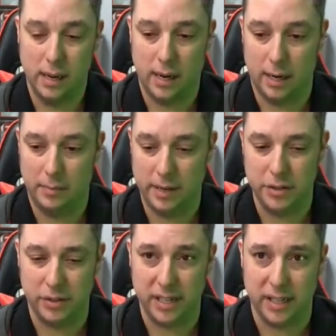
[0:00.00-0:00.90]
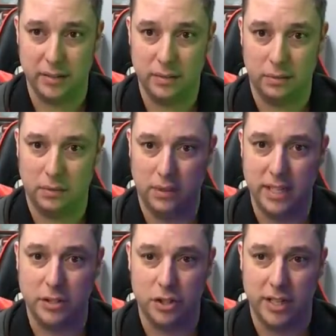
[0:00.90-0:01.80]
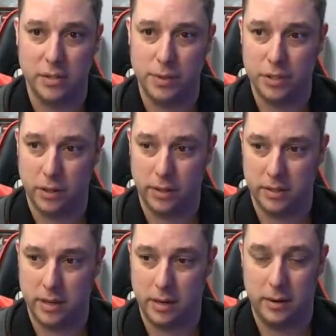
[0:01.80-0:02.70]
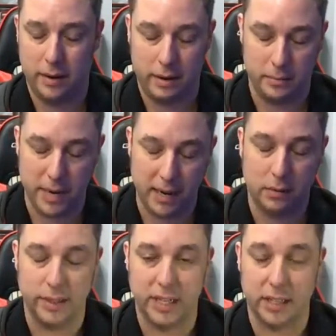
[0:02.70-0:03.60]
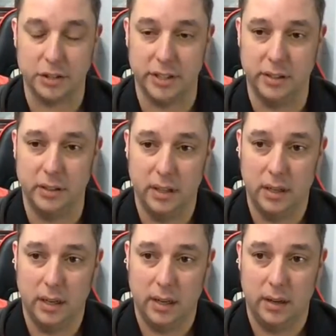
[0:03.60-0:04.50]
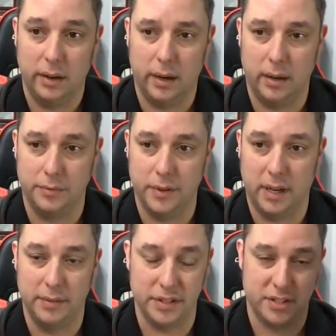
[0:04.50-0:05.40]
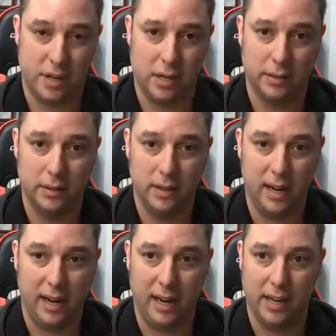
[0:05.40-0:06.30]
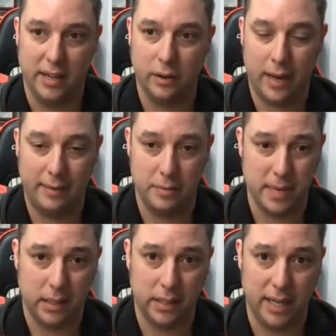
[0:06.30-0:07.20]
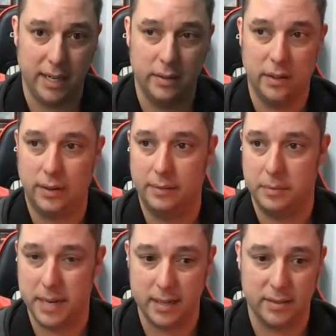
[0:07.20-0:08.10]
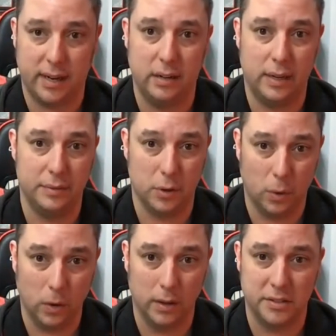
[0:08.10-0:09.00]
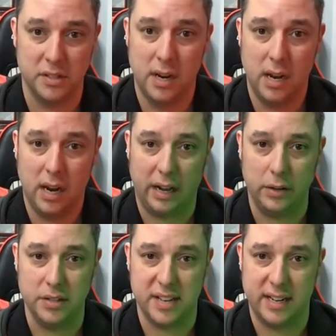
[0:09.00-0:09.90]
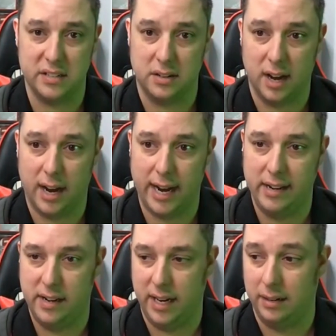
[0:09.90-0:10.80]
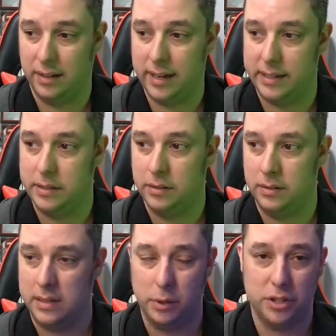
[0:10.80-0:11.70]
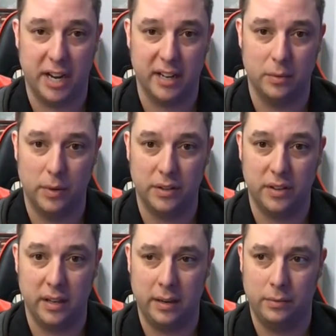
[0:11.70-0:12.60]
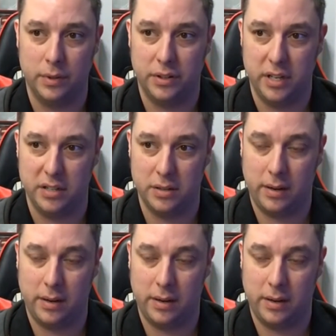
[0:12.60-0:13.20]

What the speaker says: I usually get lead sheets, which are as a piano reduction of the song, and it'll have the melody, it'll have the bass line, it'll have the chords, and I'll use that as a guide and kind of double check it with the